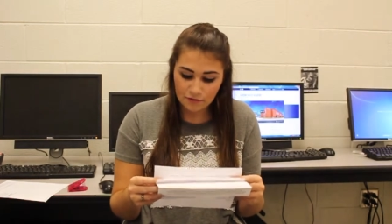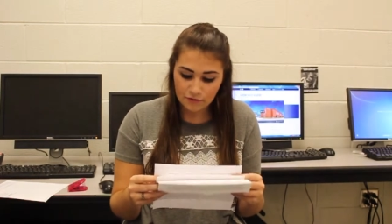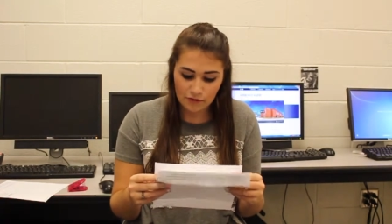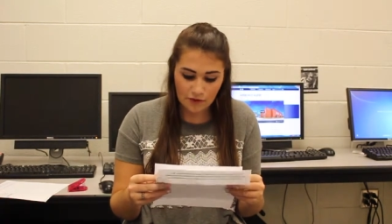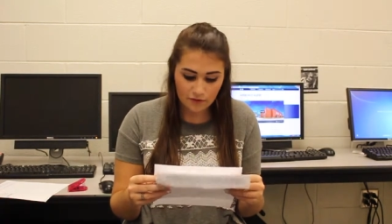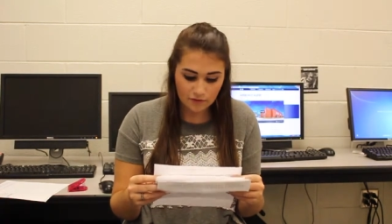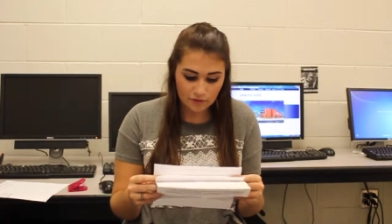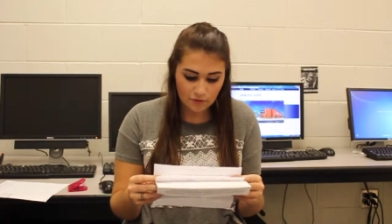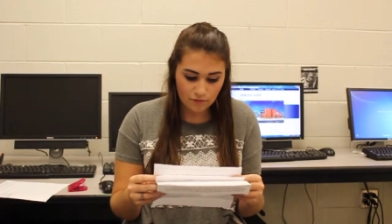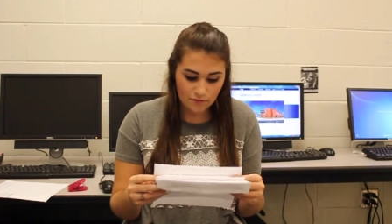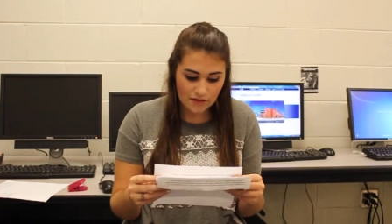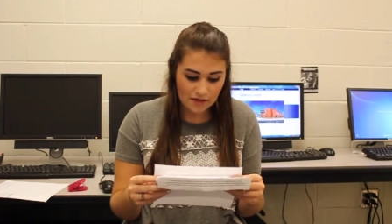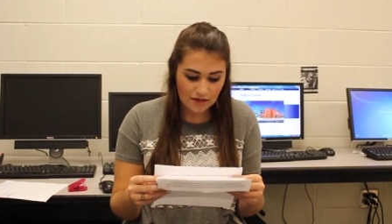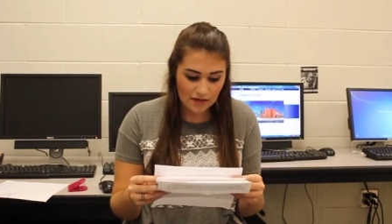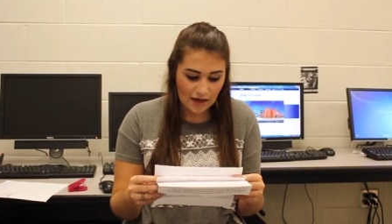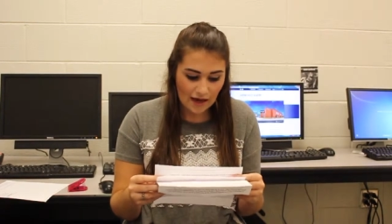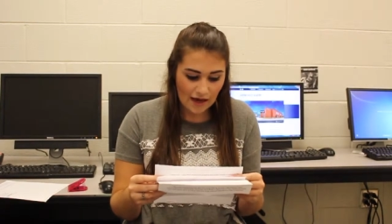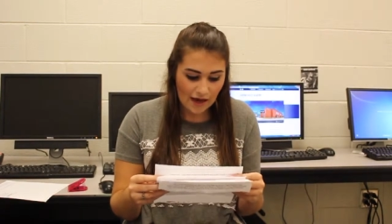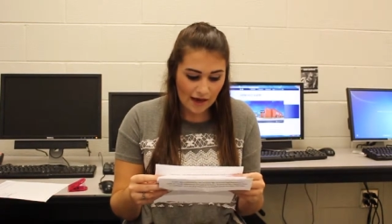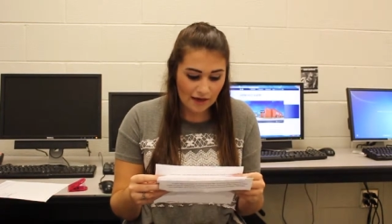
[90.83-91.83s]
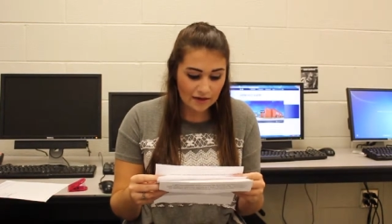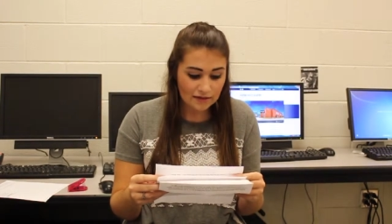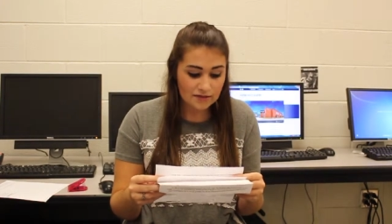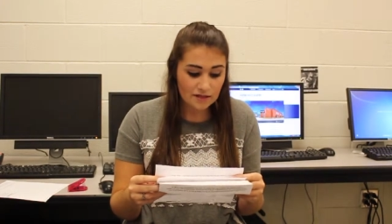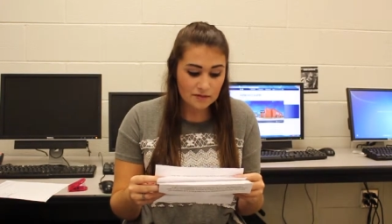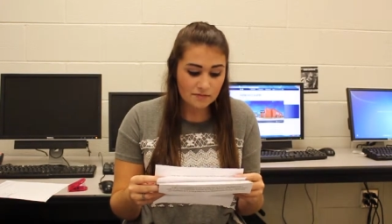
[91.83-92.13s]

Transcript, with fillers: throughout the week at